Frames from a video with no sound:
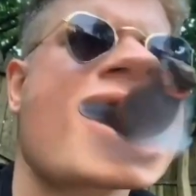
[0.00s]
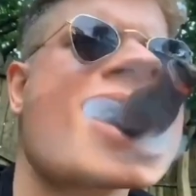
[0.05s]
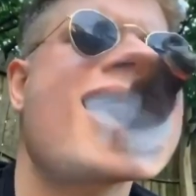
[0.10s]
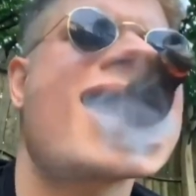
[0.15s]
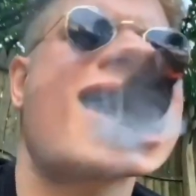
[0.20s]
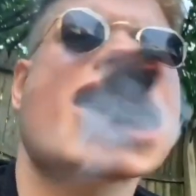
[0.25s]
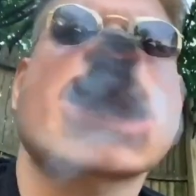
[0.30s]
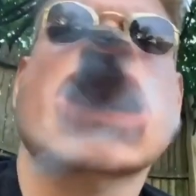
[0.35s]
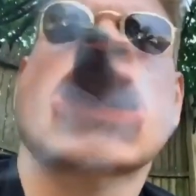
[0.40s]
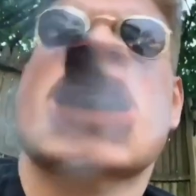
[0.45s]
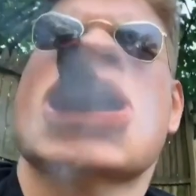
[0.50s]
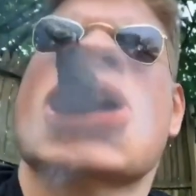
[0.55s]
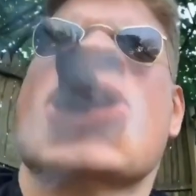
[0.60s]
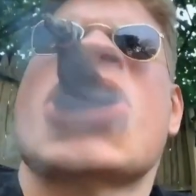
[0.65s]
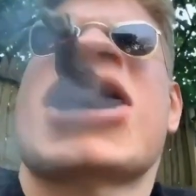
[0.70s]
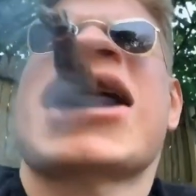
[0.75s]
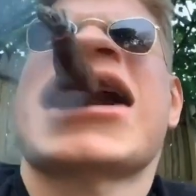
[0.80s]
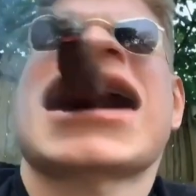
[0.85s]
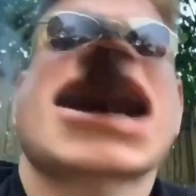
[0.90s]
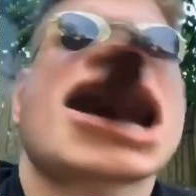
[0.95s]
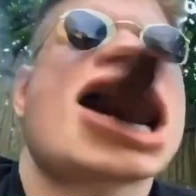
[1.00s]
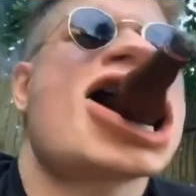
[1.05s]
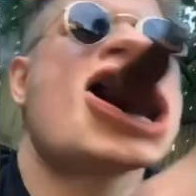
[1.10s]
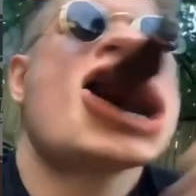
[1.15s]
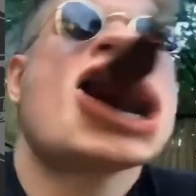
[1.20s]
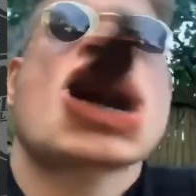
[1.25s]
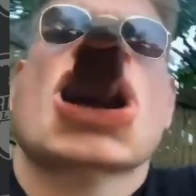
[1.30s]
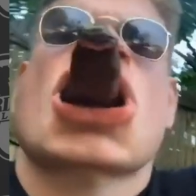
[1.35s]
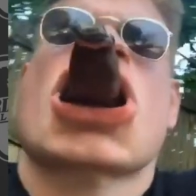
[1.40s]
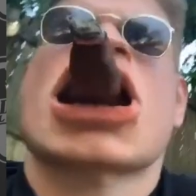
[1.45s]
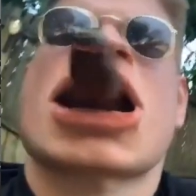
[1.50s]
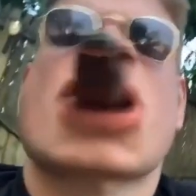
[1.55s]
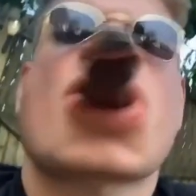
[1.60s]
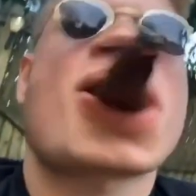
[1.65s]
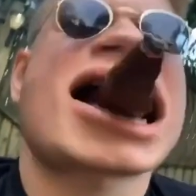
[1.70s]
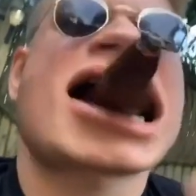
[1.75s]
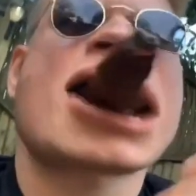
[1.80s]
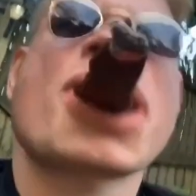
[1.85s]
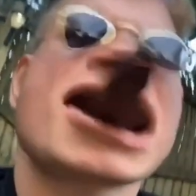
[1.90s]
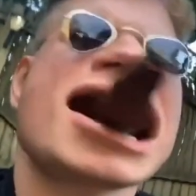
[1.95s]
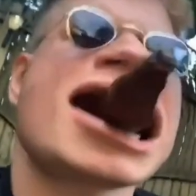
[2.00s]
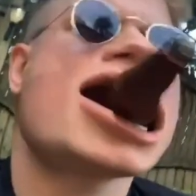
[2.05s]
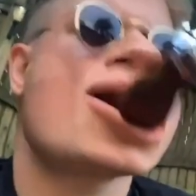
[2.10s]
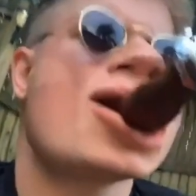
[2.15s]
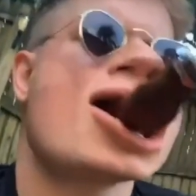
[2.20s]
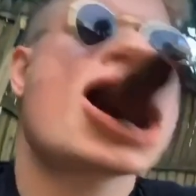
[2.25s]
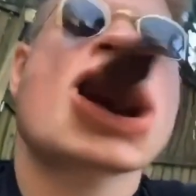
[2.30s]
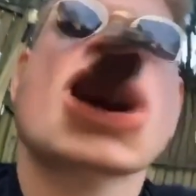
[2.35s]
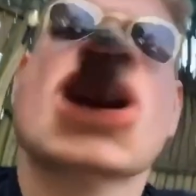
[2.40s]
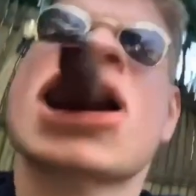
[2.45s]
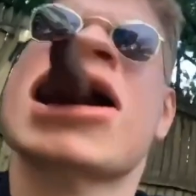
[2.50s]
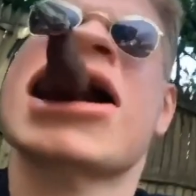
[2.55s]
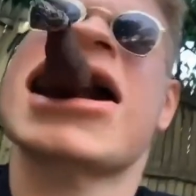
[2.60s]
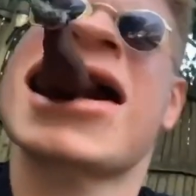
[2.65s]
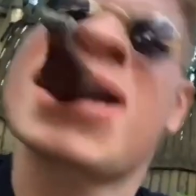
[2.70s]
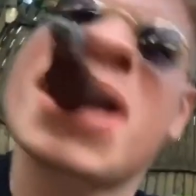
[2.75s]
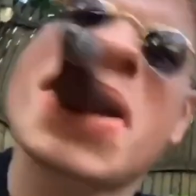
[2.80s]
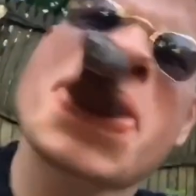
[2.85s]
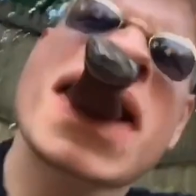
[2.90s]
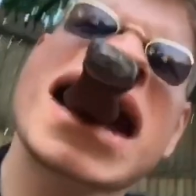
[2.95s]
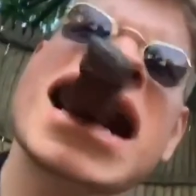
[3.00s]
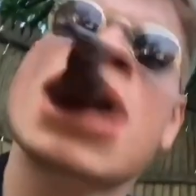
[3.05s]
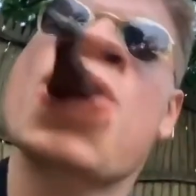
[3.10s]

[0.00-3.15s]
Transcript: Yeah, I understood what he said. I talking about me. You were talking. My